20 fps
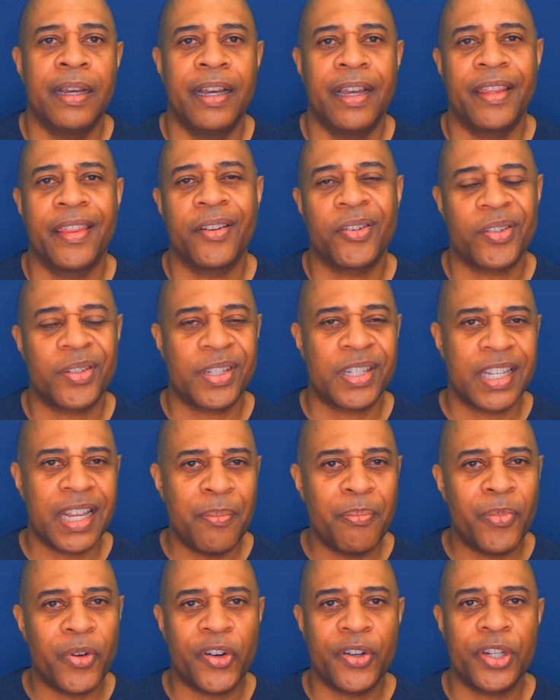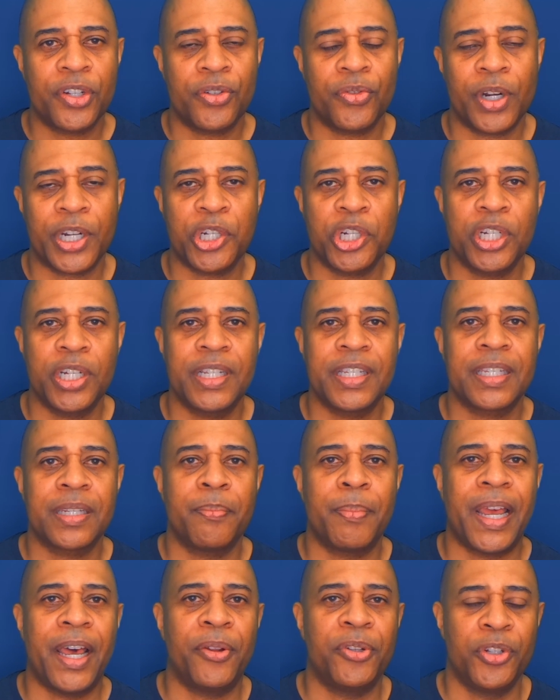There's some restrictions
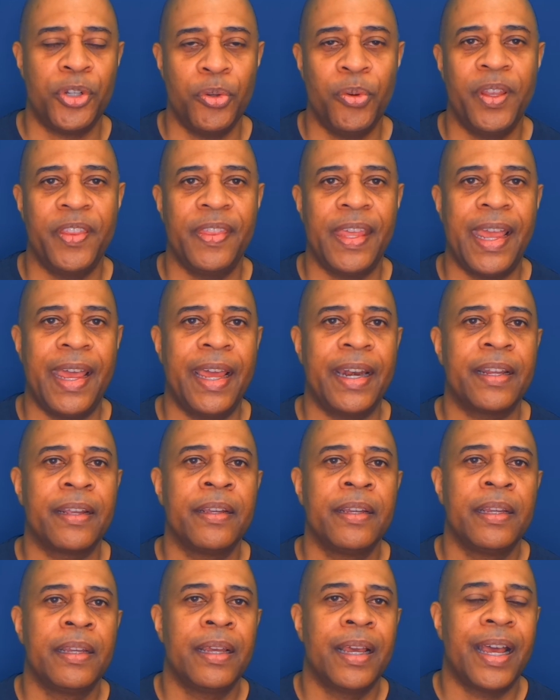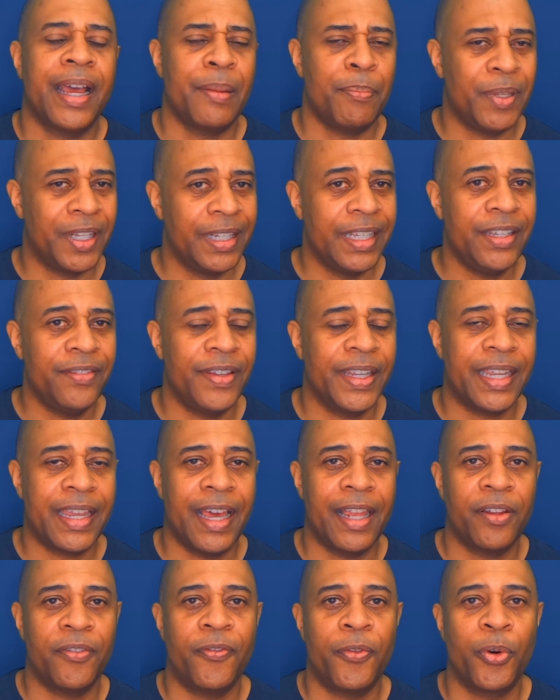about doing that, I believe, in
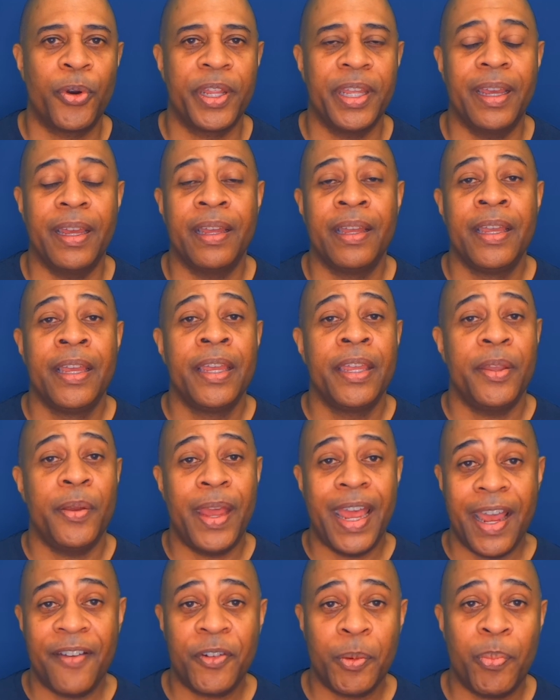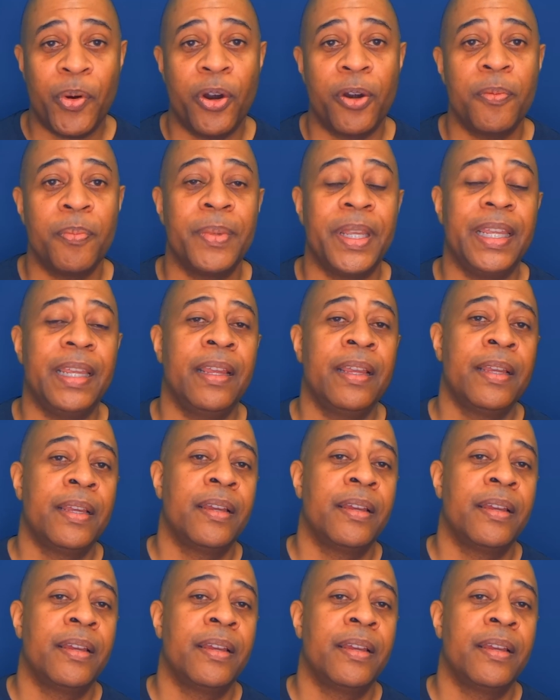California. You have to pardon me.